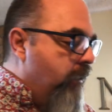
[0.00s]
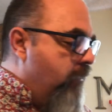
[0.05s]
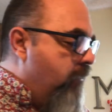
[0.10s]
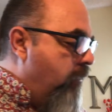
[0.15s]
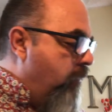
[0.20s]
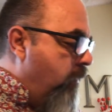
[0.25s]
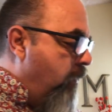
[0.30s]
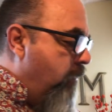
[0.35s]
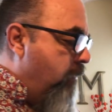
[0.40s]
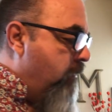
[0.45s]

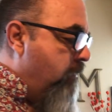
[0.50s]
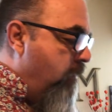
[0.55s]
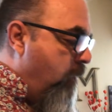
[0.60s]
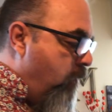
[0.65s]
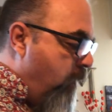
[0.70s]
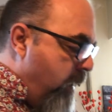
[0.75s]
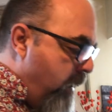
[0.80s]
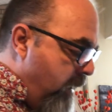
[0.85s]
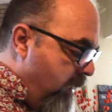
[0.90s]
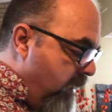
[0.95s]
So there is a
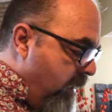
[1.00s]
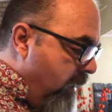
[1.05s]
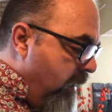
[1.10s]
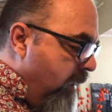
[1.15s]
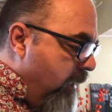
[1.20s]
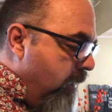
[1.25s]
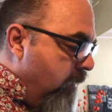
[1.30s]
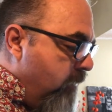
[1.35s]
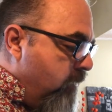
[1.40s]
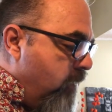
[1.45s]
way
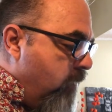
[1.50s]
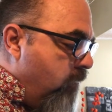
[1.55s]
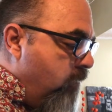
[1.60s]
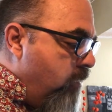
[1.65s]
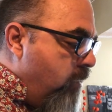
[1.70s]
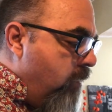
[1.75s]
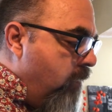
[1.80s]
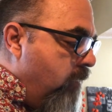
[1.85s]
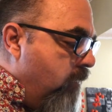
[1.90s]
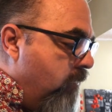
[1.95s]
to
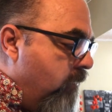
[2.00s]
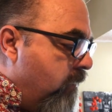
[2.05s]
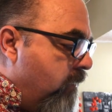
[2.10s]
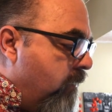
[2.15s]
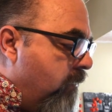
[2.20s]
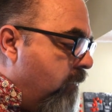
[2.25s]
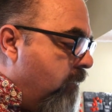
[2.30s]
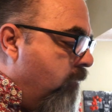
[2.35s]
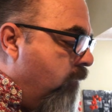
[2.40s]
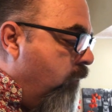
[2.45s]

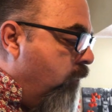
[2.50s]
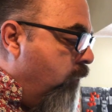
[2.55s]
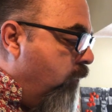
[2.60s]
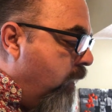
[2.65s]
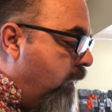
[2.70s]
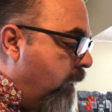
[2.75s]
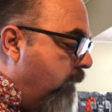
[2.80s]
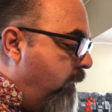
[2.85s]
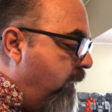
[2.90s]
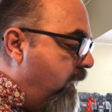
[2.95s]
use
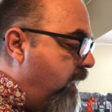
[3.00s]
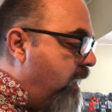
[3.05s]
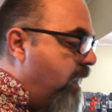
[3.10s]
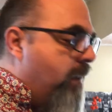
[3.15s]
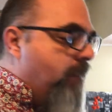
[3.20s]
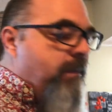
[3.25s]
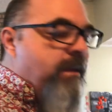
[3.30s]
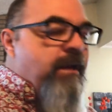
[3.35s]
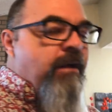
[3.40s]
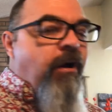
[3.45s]

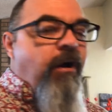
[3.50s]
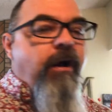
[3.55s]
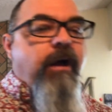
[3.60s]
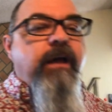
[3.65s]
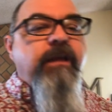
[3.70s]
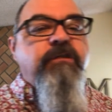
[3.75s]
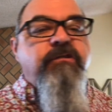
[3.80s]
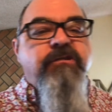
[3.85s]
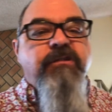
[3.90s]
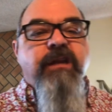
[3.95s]
Wikipedia
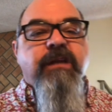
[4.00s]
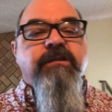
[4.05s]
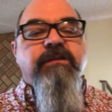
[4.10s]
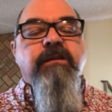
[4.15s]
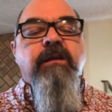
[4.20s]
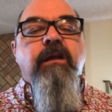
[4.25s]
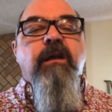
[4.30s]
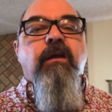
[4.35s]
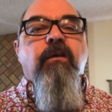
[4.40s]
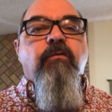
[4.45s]
beyond
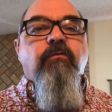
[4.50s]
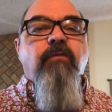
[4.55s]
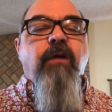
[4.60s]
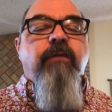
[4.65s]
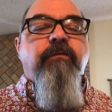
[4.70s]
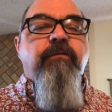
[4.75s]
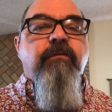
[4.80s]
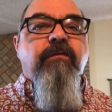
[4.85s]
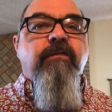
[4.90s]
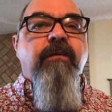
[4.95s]
just
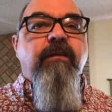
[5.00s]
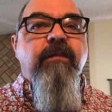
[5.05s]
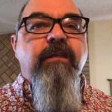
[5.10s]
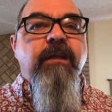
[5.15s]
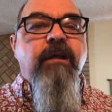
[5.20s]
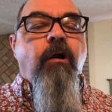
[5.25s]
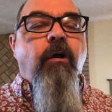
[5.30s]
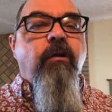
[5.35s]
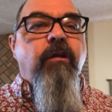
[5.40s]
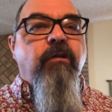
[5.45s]
referencing
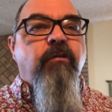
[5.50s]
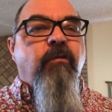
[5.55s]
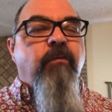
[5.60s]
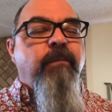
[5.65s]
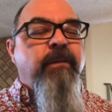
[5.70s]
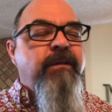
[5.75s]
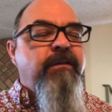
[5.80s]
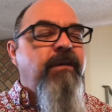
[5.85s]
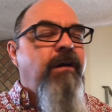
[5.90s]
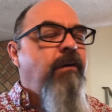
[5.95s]
the article,
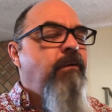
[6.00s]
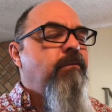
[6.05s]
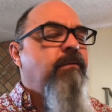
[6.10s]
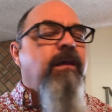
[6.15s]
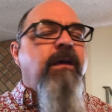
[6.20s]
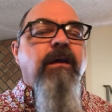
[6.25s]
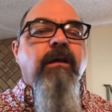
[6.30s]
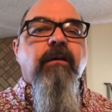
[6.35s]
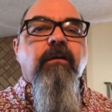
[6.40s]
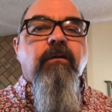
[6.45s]
but don't
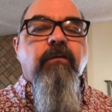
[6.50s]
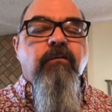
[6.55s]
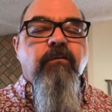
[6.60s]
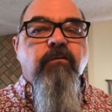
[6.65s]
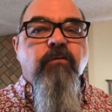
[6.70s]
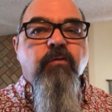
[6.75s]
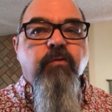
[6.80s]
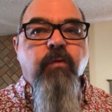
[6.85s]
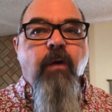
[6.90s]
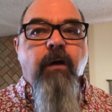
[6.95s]

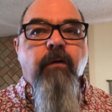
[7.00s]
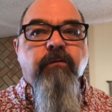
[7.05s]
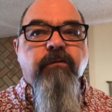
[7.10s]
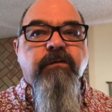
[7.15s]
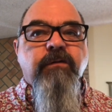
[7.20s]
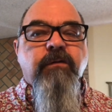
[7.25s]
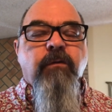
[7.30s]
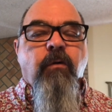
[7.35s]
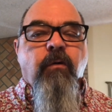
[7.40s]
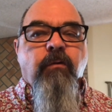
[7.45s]

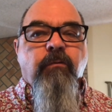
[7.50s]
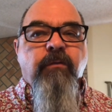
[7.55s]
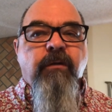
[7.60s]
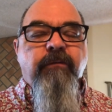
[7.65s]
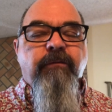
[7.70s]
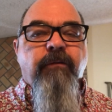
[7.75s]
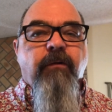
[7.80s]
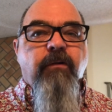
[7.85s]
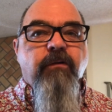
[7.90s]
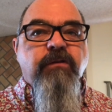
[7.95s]
quote or
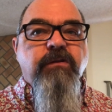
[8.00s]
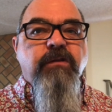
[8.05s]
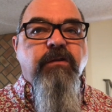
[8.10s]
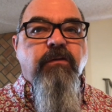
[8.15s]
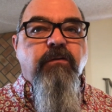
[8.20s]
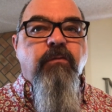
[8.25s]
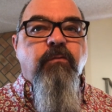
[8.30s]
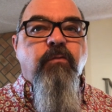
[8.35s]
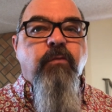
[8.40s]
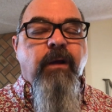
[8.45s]
refer
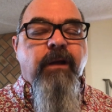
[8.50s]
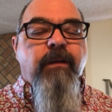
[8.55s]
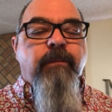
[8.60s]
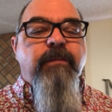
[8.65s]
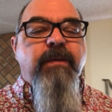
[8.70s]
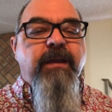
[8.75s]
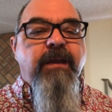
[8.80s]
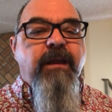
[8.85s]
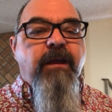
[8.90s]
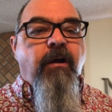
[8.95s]
to
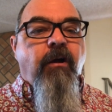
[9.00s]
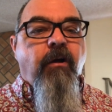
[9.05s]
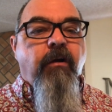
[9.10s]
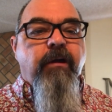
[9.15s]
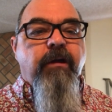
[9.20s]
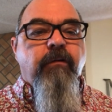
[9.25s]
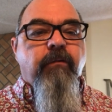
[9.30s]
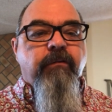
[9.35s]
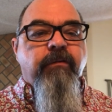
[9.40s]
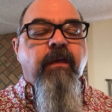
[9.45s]
Wikipedia
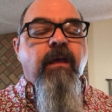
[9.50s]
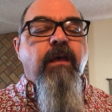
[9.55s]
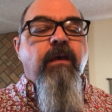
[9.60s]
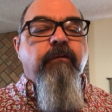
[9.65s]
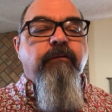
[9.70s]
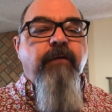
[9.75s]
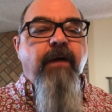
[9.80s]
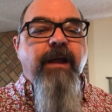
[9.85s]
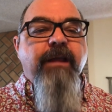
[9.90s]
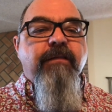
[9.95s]
articles
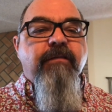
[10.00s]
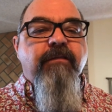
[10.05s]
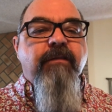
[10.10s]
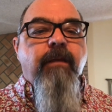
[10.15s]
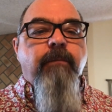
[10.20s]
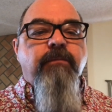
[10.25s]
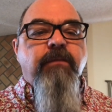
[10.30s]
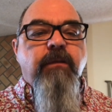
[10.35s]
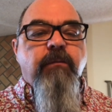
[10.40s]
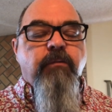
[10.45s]
find
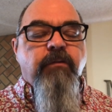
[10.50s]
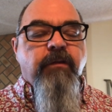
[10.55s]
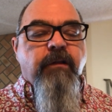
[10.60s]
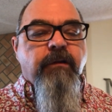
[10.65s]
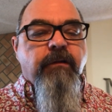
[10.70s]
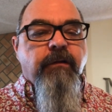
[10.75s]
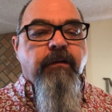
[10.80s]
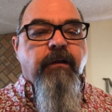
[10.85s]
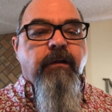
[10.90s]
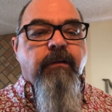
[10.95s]
something with a
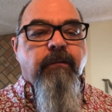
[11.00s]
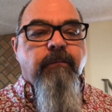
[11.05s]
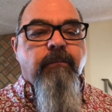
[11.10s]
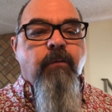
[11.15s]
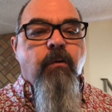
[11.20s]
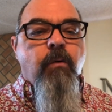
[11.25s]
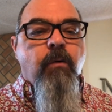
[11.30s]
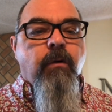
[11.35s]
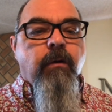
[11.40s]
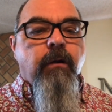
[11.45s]
little
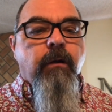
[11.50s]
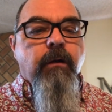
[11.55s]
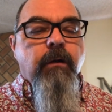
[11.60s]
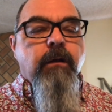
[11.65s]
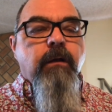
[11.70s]
more,